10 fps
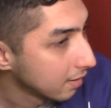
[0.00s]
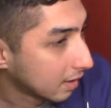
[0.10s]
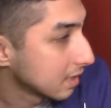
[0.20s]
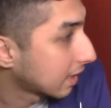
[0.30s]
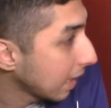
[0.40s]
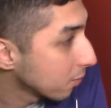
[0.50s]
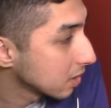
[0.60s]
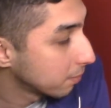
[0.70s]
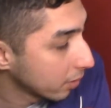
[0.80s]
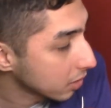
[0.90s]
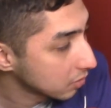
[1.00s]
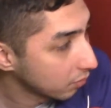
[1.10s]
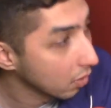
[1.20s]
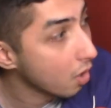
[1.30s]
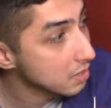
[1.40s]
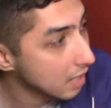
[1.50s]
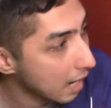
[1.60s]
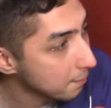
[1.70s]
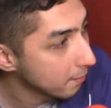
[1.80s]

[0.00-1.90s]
because the game was in production for a long time.